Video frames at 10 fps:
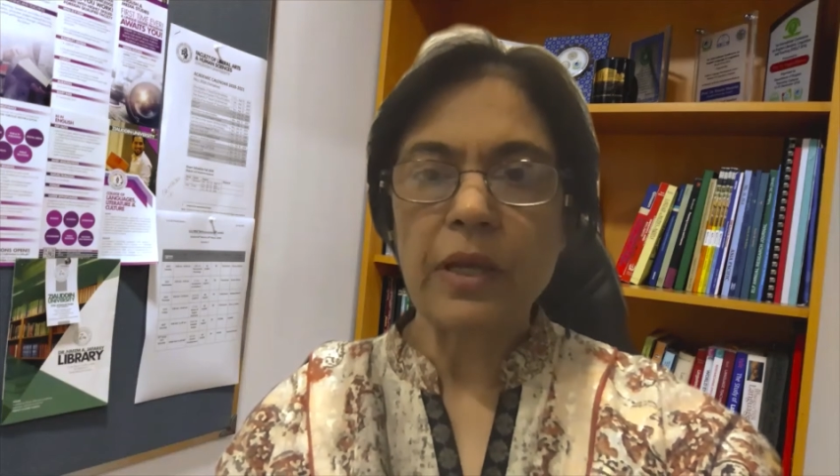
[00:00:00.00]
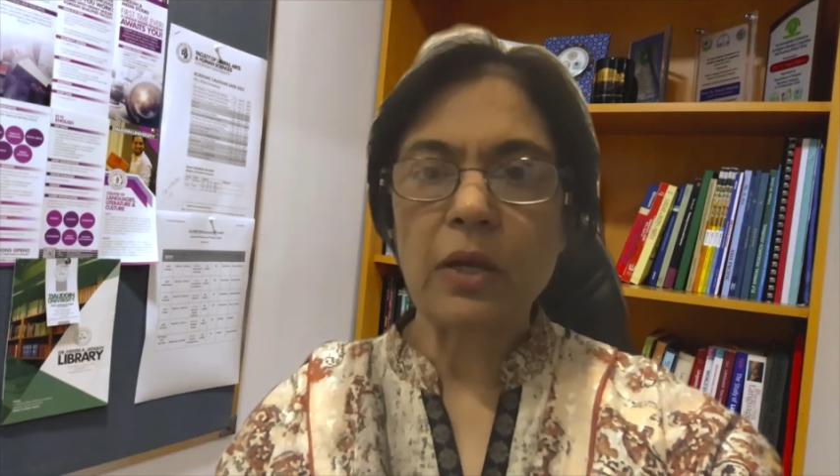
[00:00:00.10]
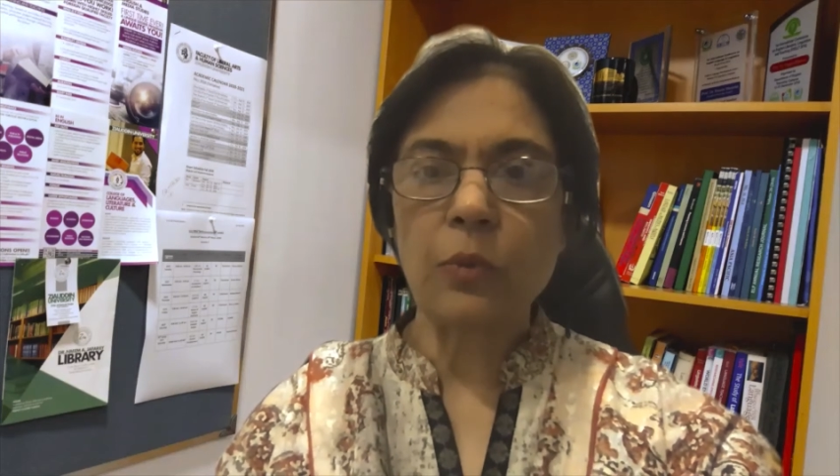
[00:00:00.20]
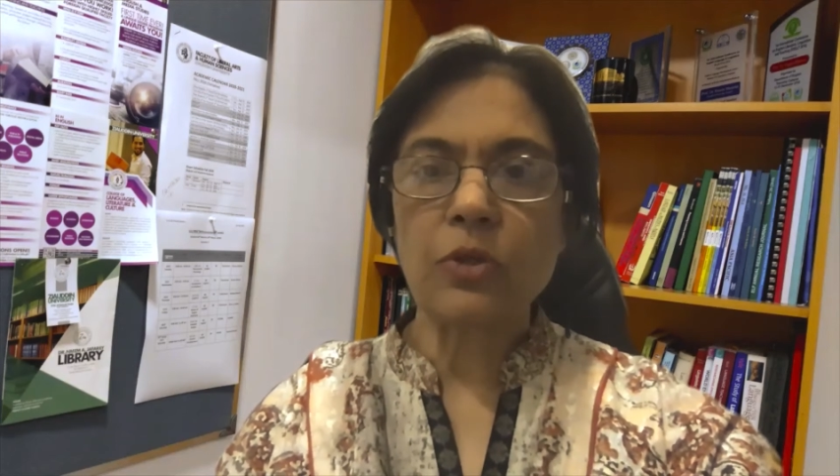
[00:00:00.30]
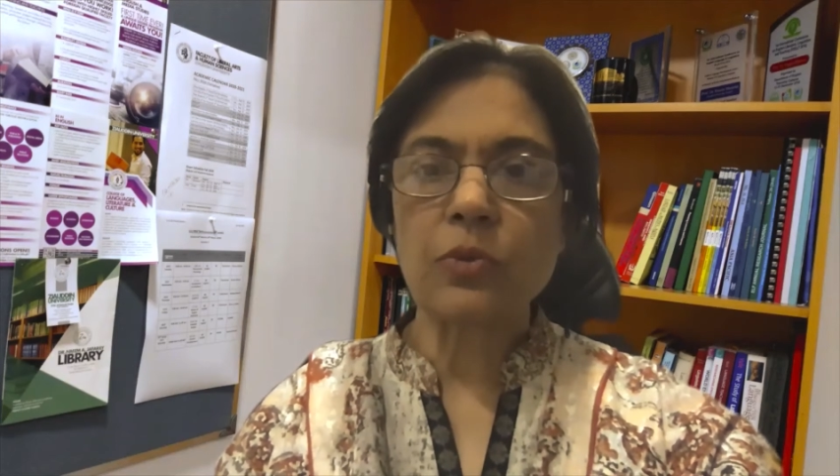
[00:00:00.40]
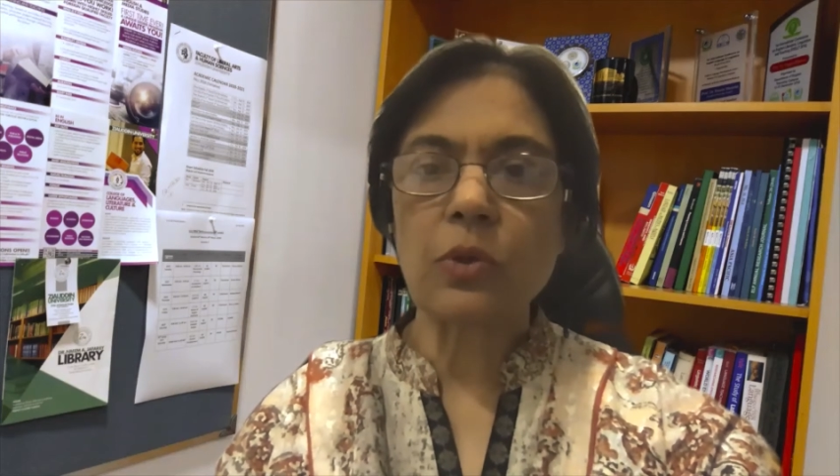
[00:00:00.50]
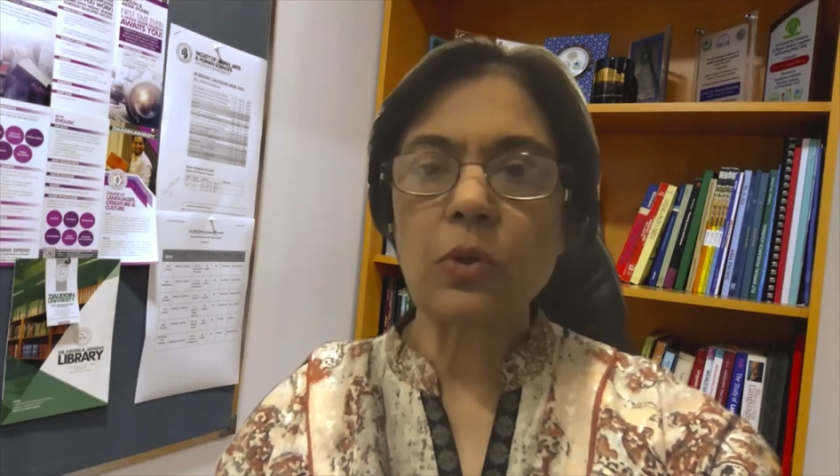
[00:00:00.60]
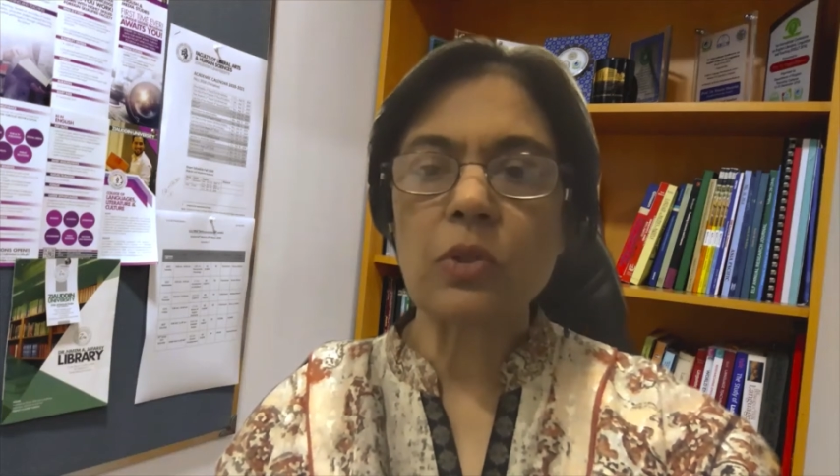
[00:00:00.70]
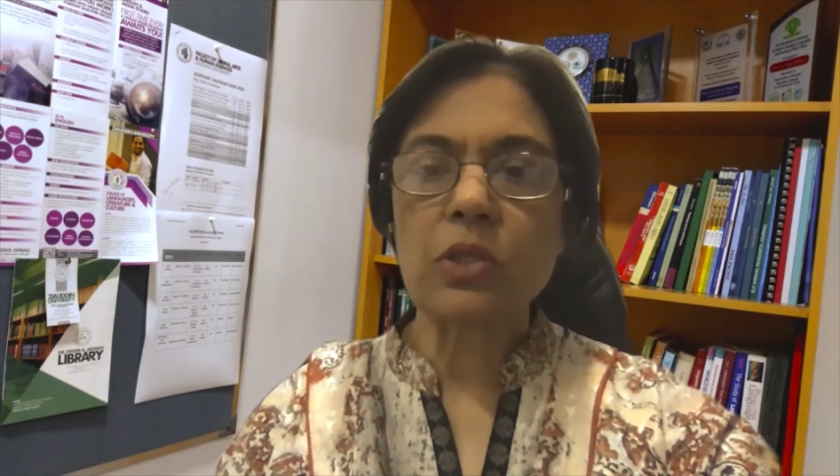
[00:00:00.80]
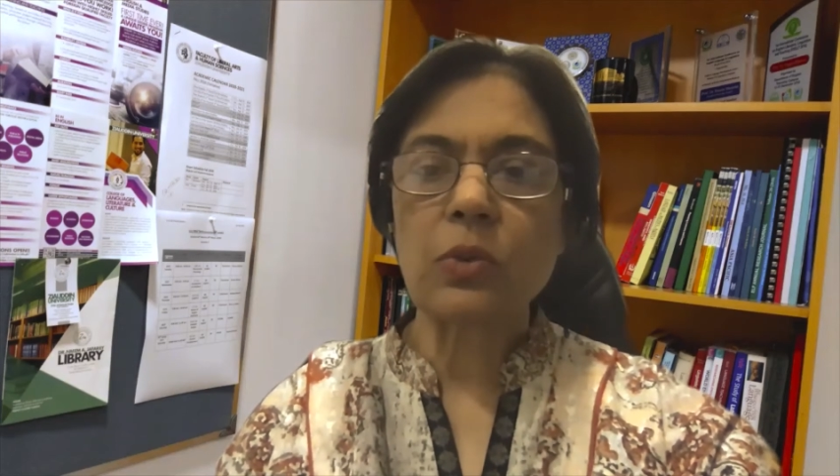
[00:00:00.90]
which will
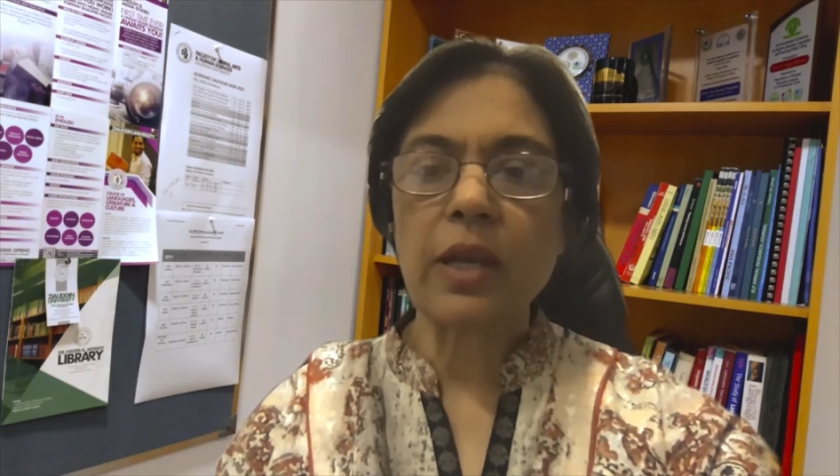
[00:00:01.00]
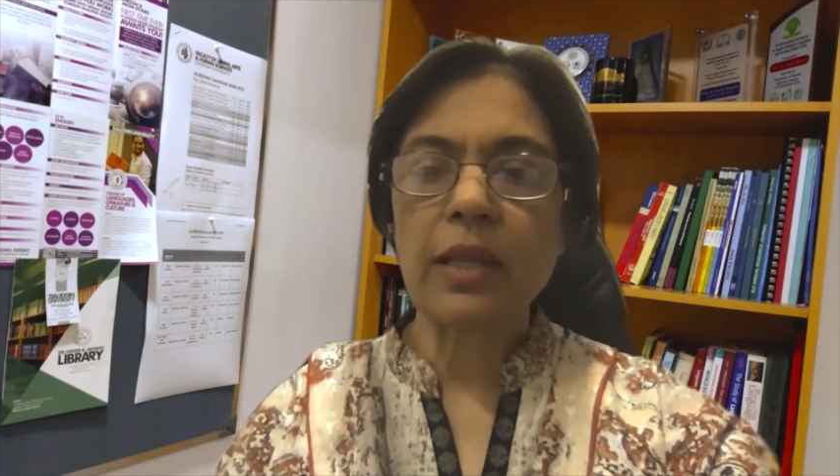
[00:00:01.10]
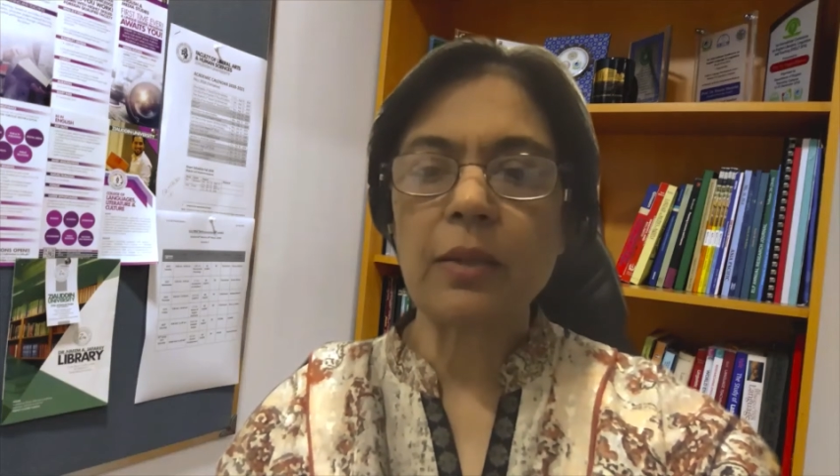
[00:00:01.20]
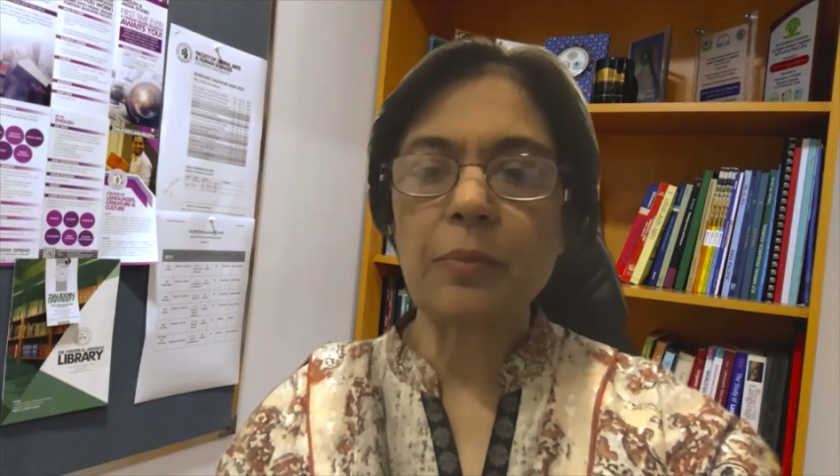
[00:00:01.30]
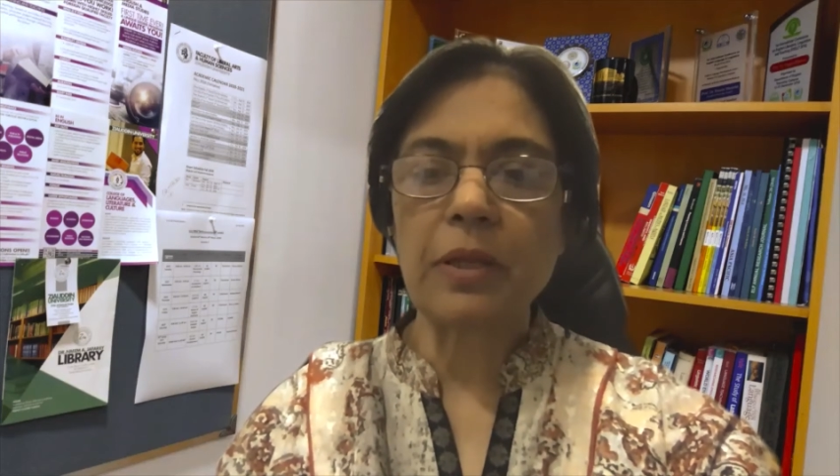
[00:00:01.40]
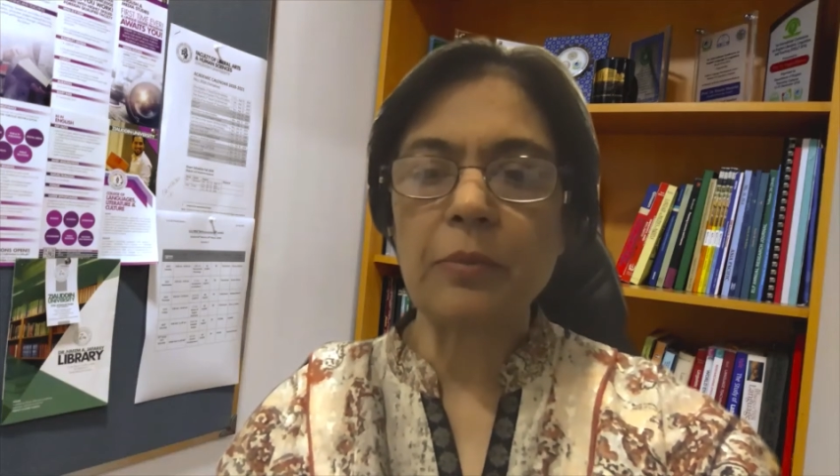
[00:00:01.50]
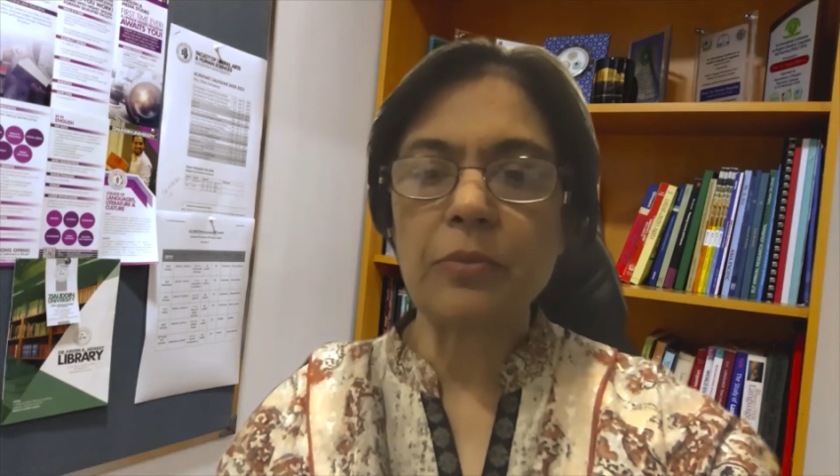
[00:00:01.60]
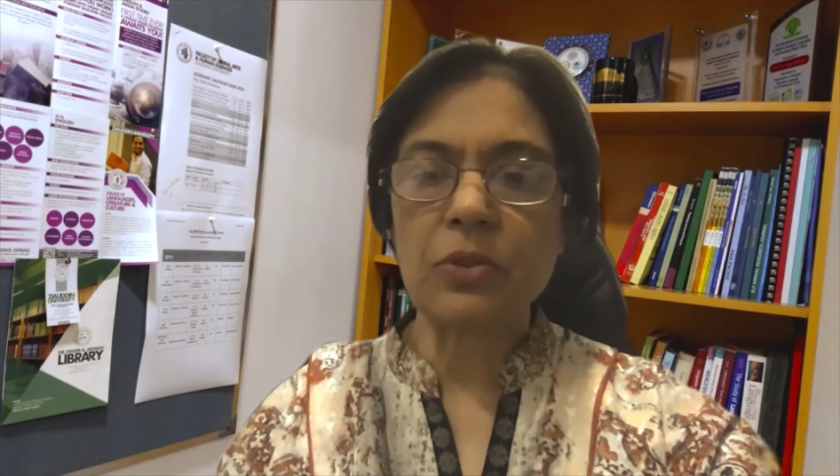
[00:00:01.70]
also help them